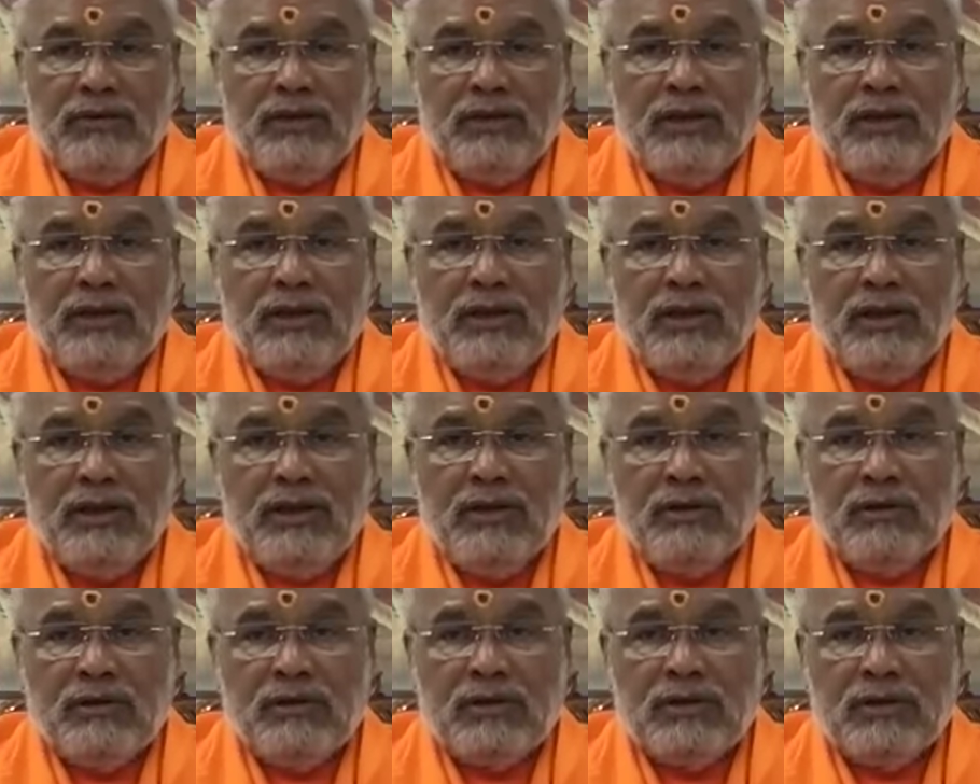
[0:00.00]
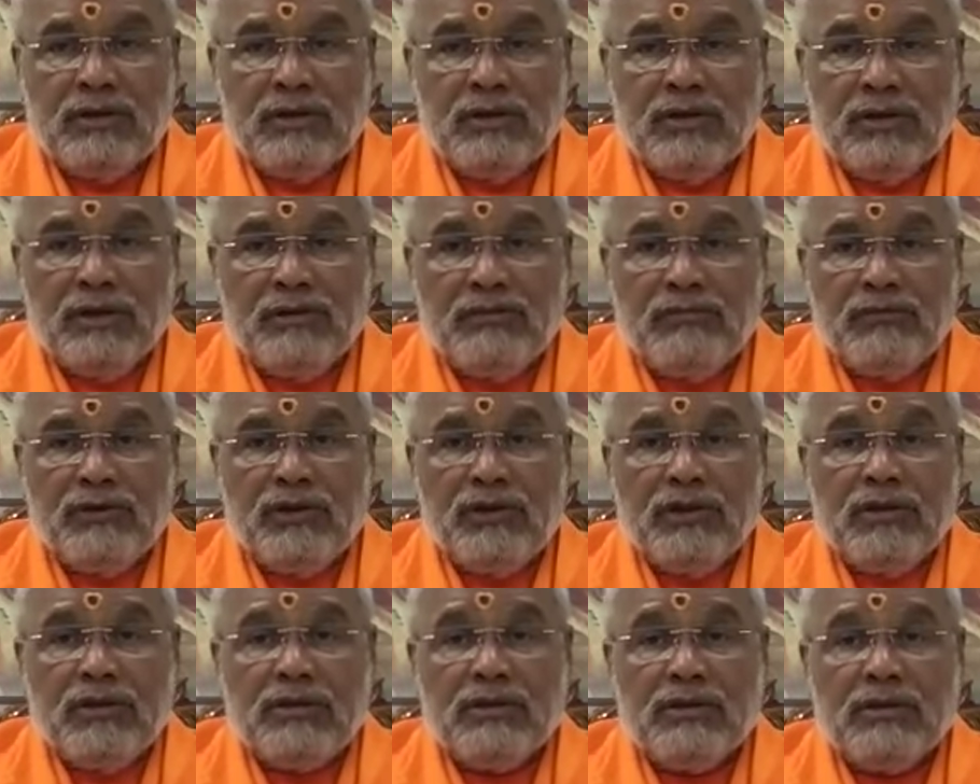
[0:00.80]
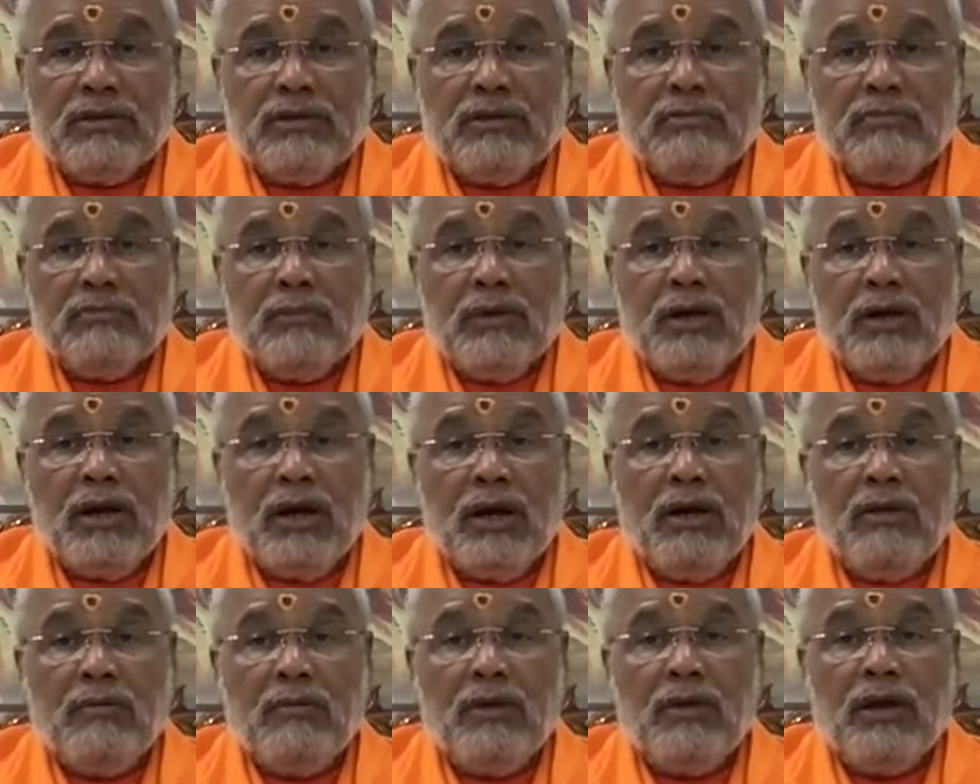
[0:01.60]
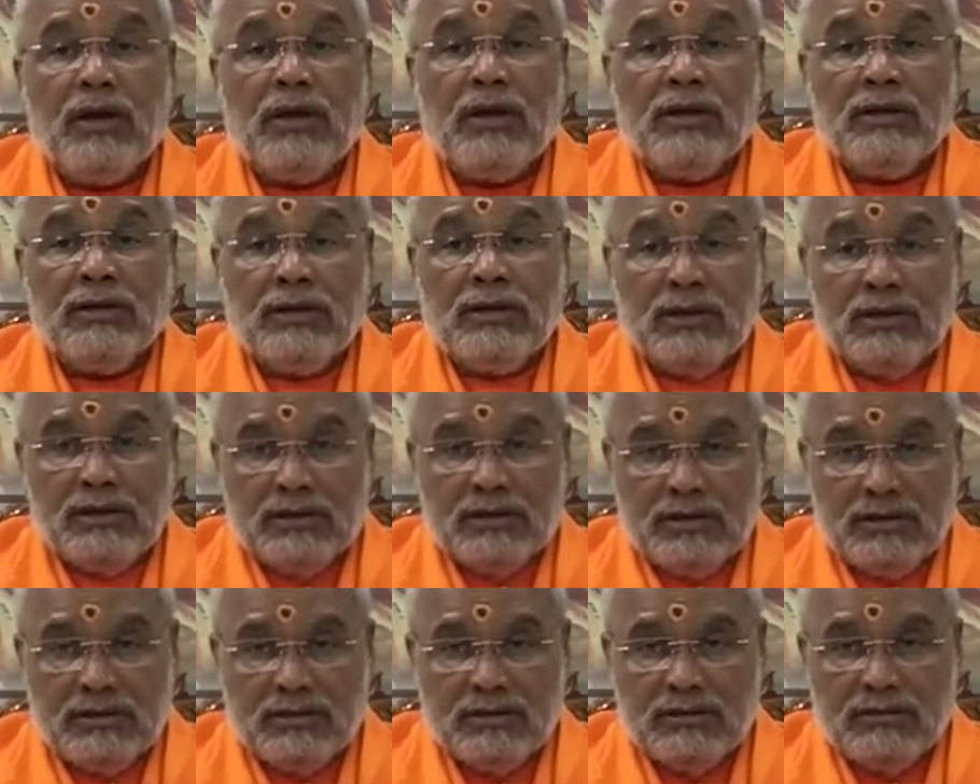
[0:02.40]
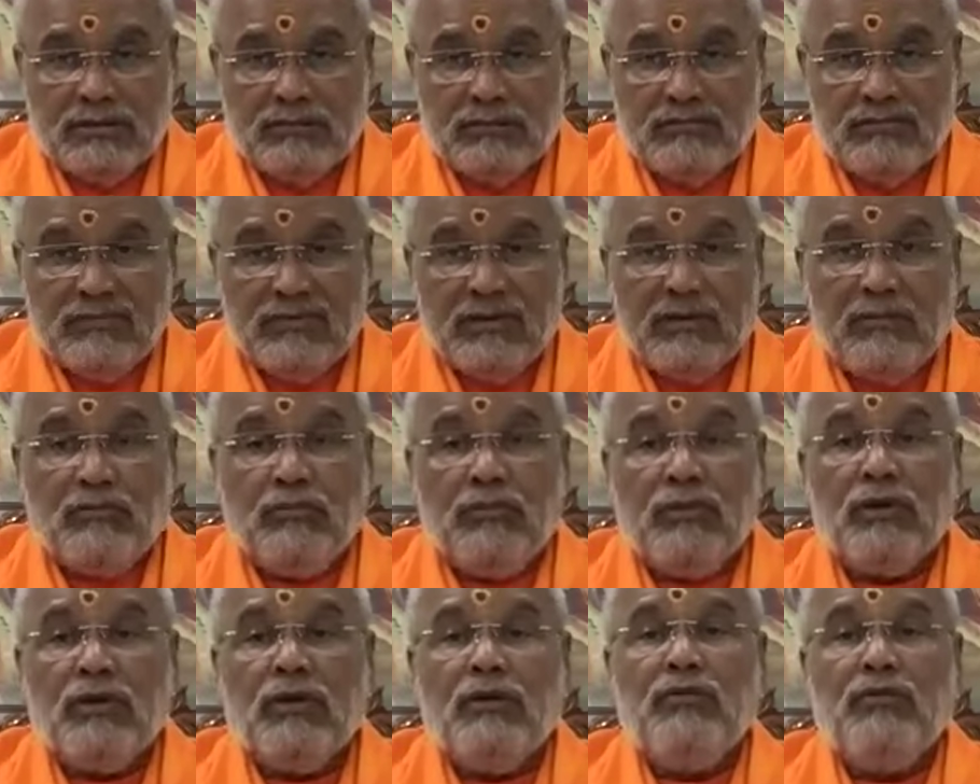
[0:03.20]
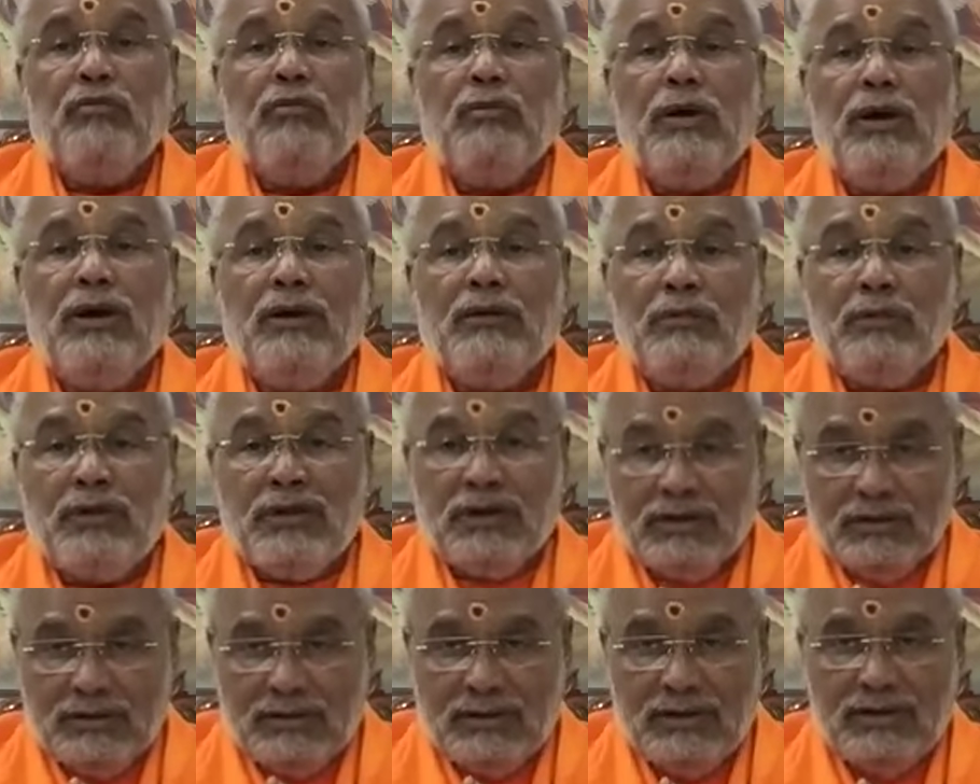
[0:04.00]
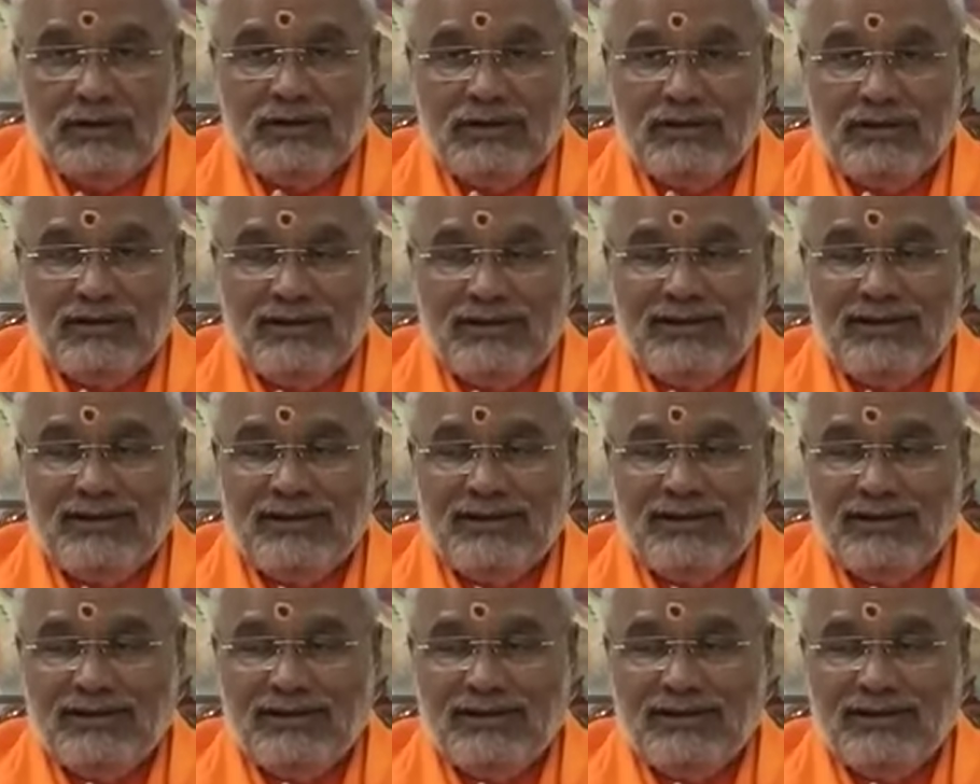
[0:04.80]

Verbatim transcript: when he or she wins Mahabharatas, number of Mahabharatas,